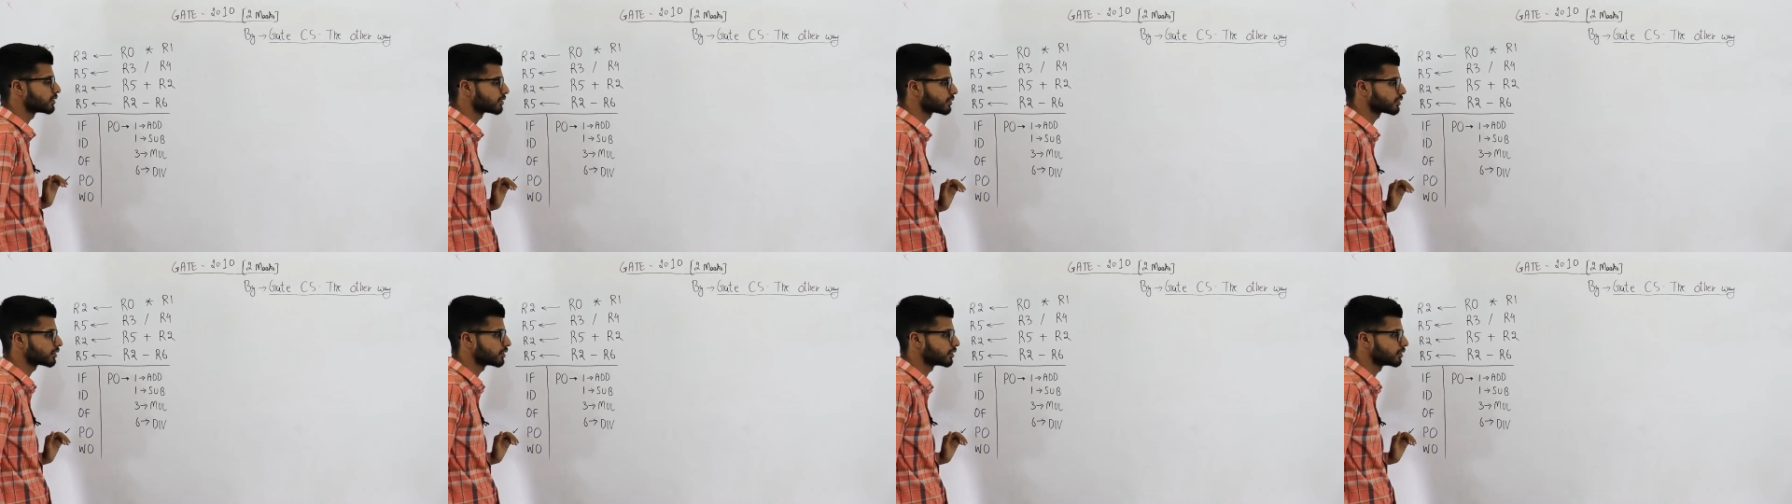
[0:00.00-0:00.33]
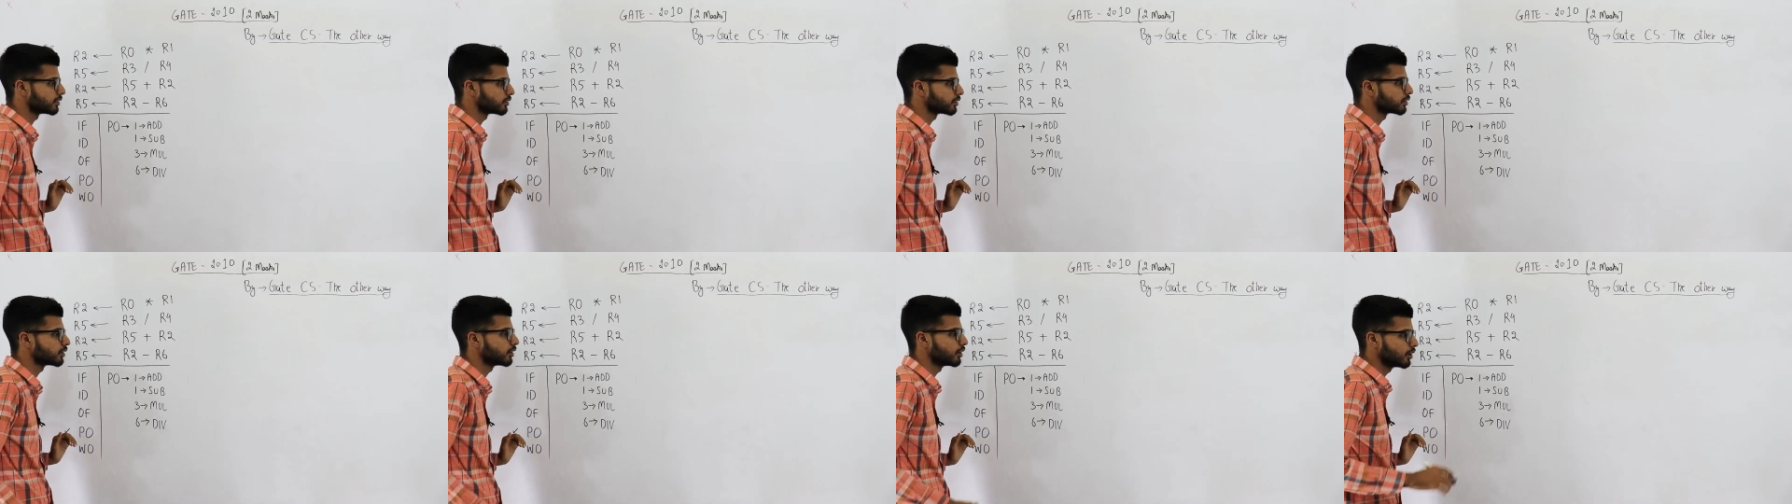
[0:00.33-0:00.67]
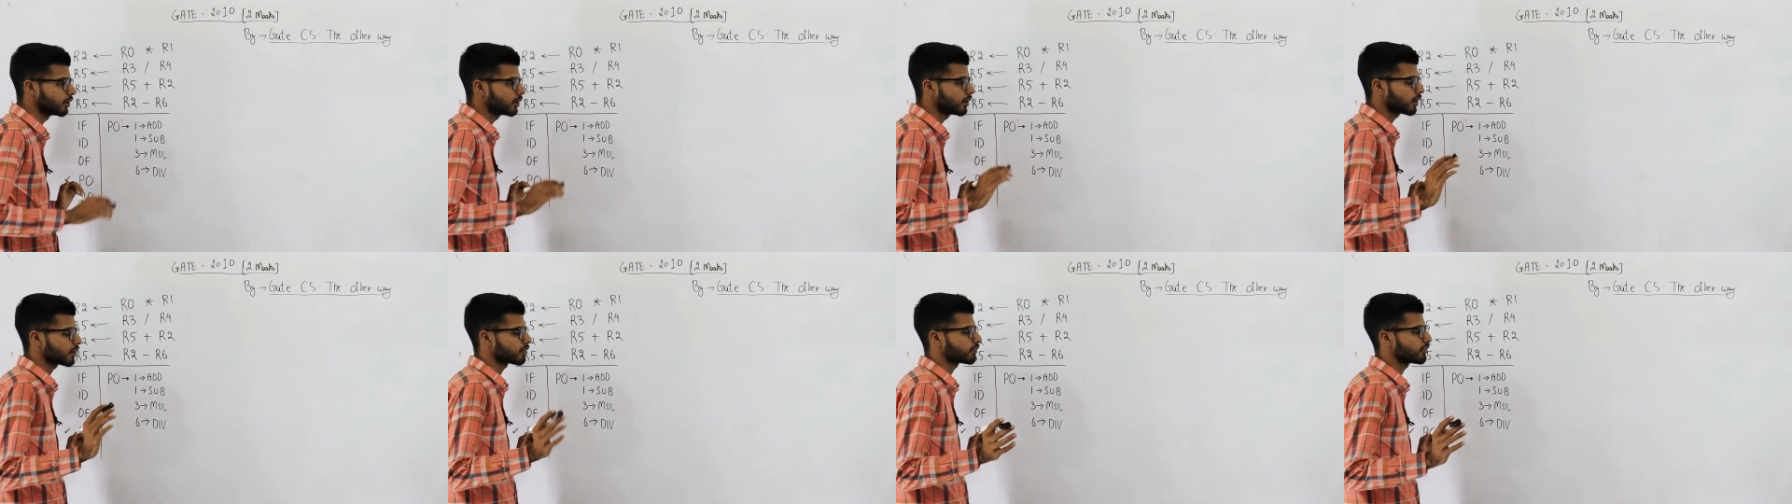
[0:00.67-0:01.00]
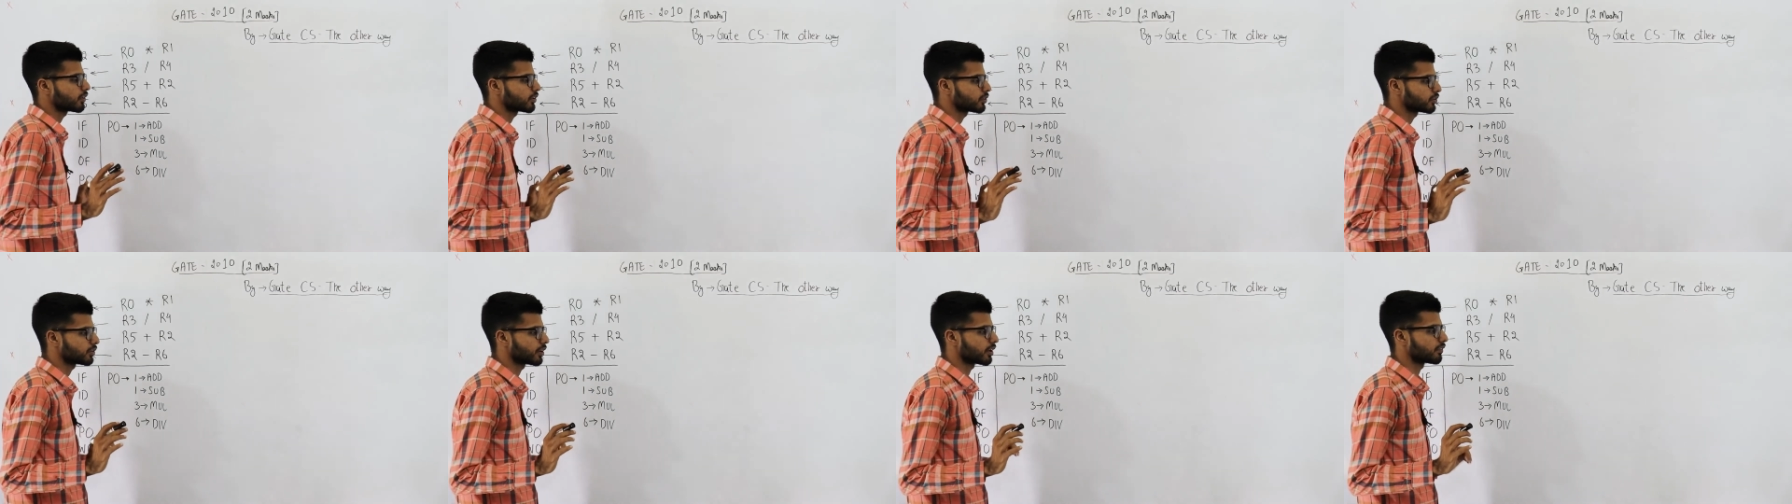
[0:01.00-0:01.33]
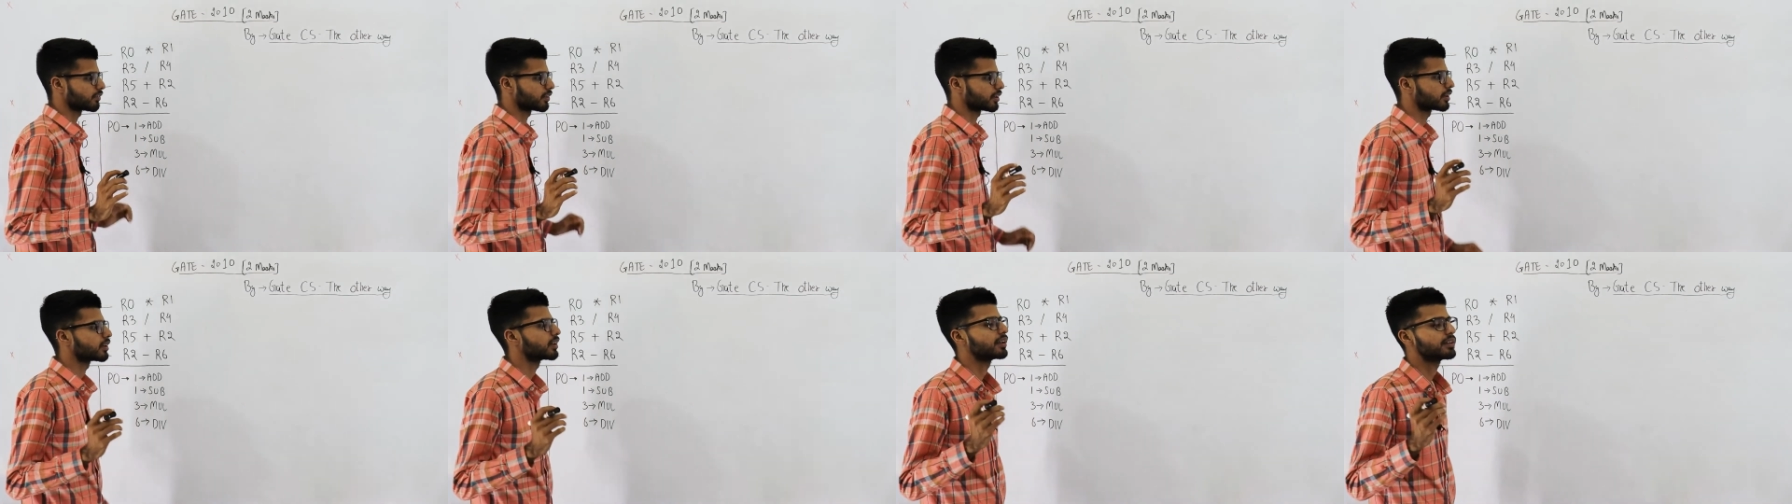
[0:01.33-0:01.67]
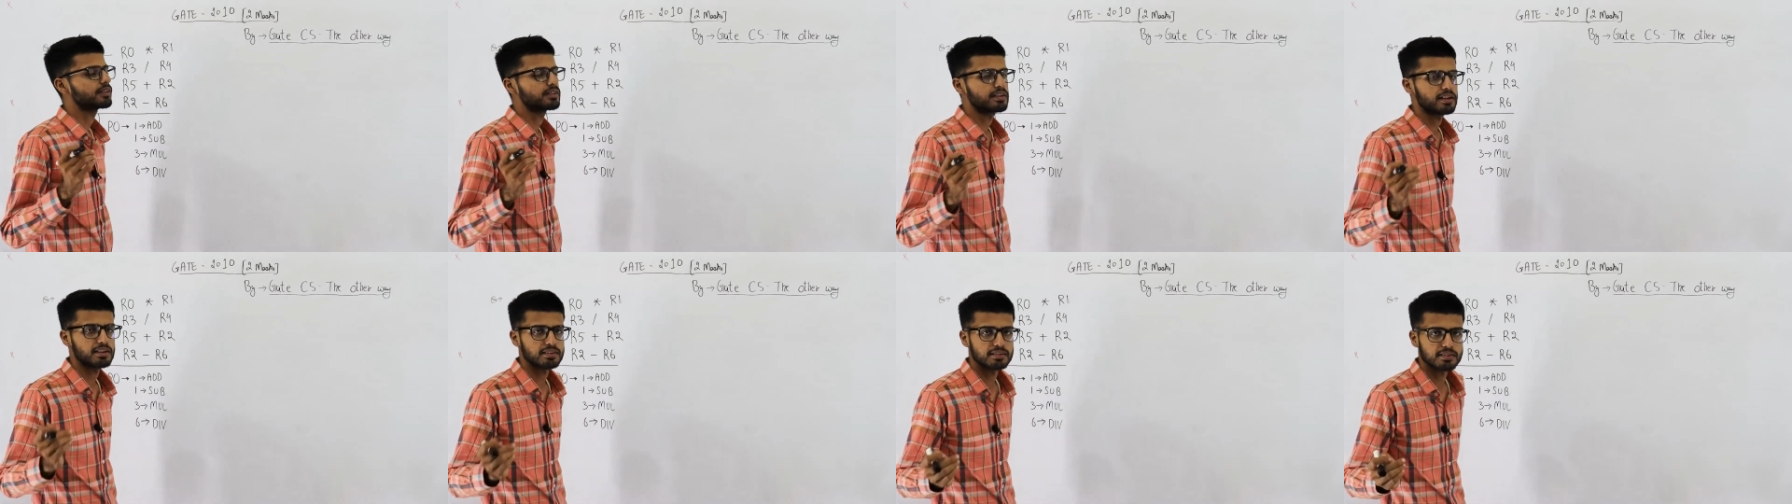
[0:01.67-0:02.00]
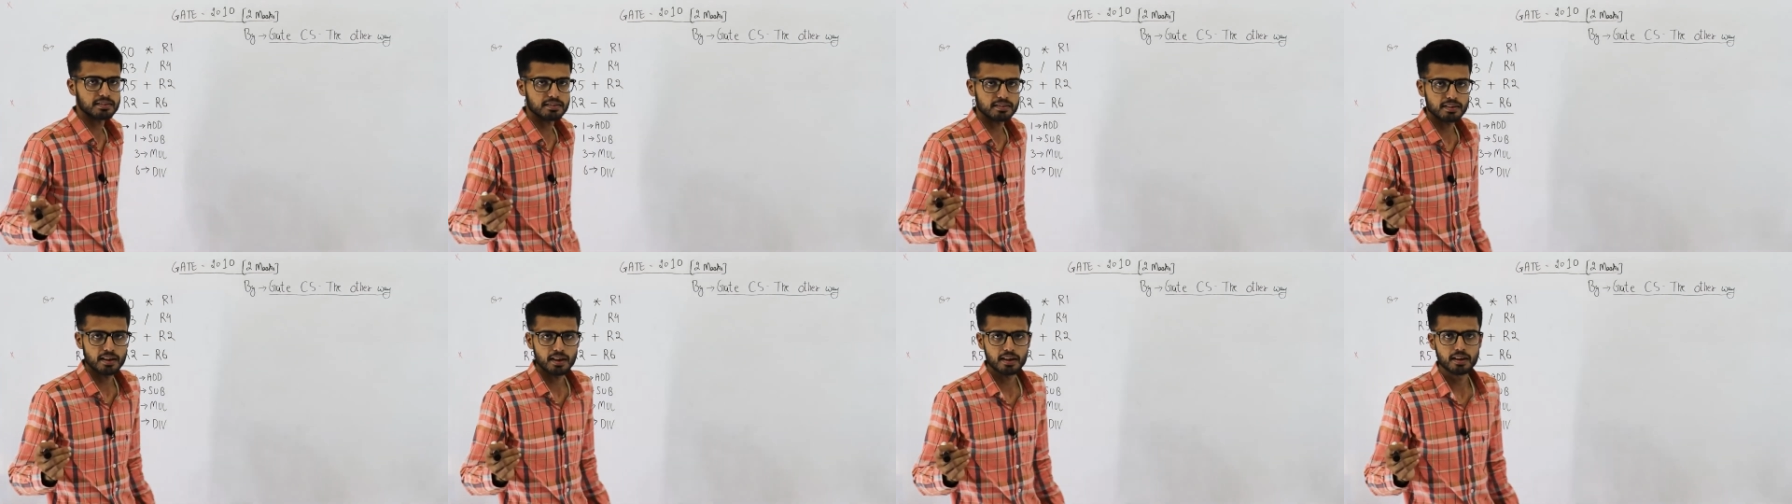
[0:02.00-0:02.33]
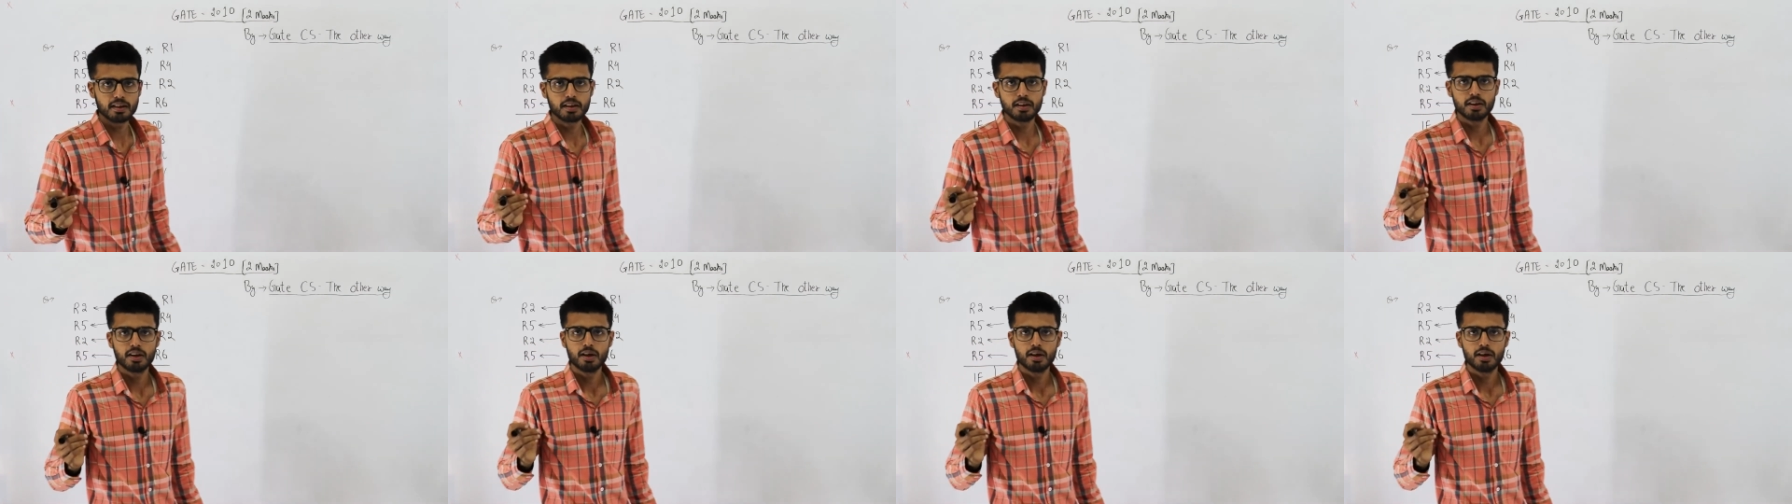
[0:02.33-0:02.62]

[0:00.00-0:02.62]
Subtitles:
this stage or whatsoever. They just said